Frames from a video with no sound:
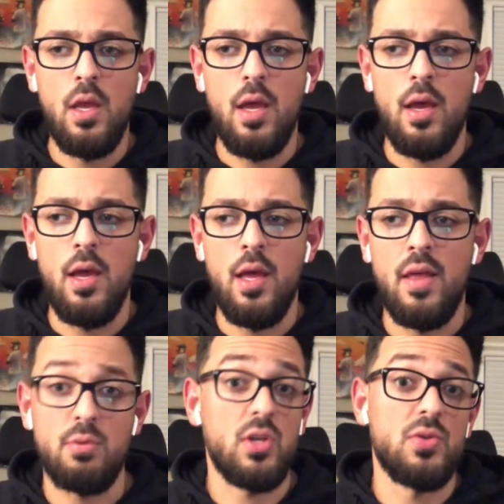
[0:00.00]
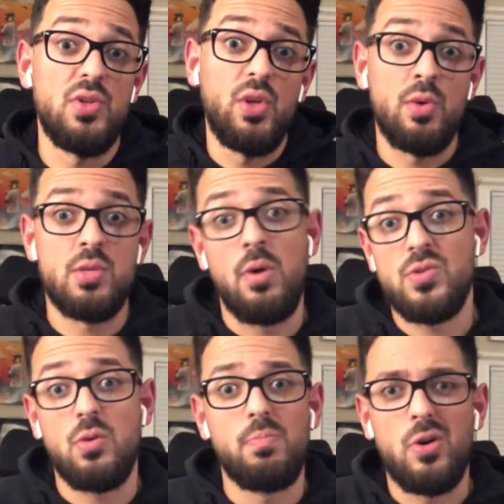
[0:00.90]
And I was also dealing with some
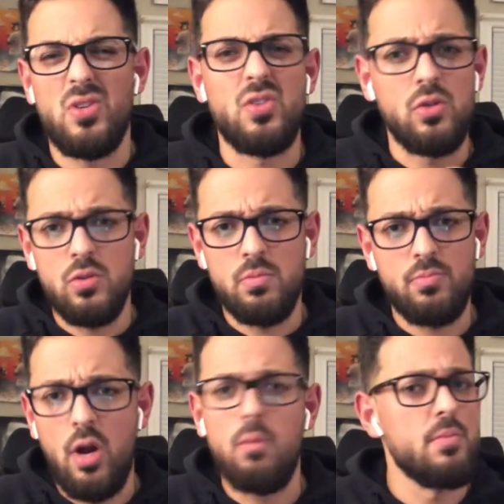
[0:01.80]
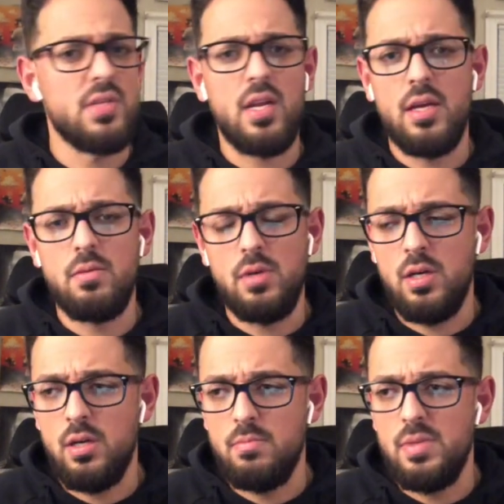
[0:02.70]
also personal problems that
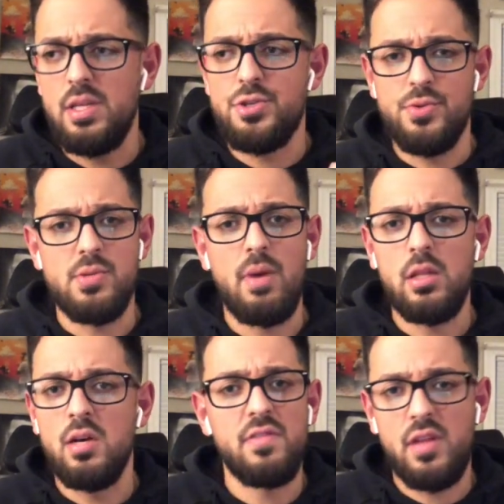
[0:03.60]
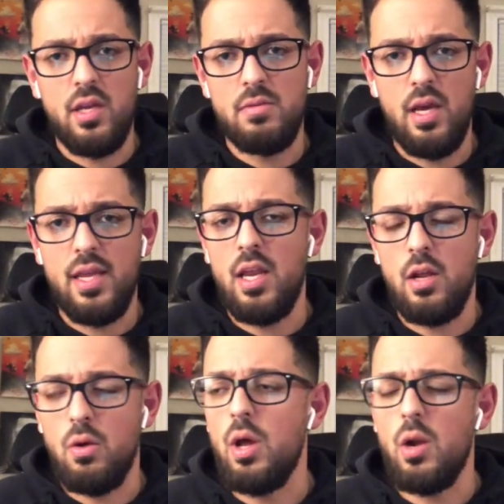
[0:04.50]
and issues in my life that I
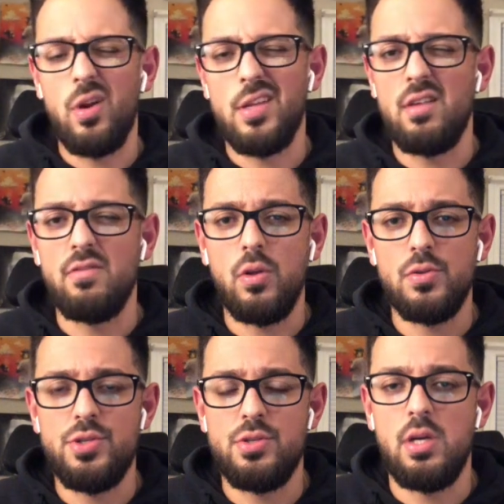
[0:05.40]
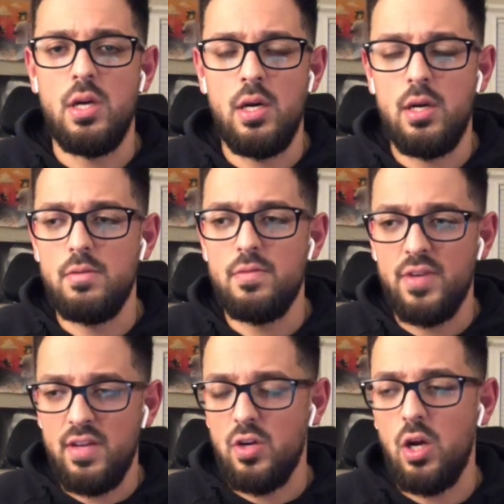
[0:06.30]
don't want to divulge,
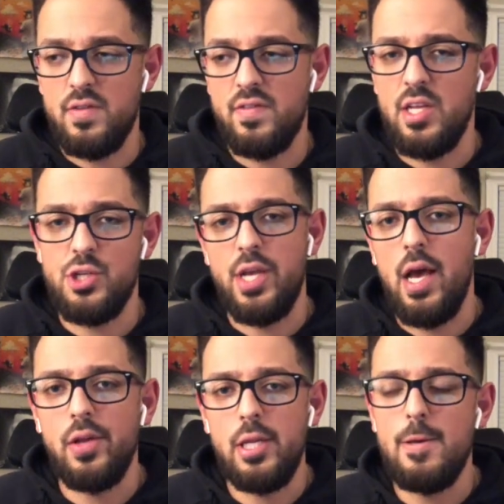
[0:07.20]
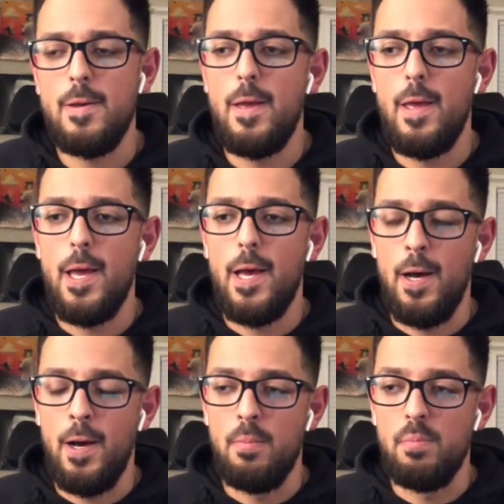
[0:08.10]
again, for confidentiality.
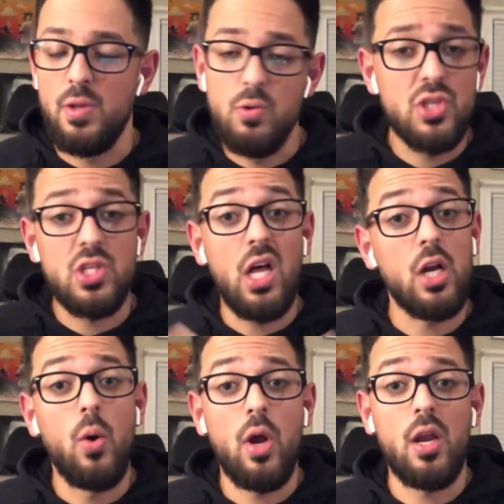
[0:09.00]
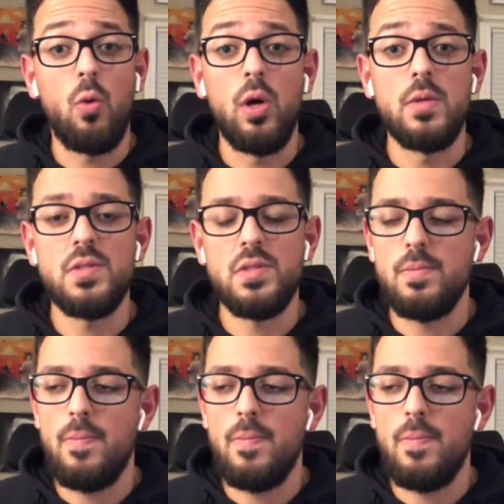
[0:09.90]
But there was just a lot going on at once.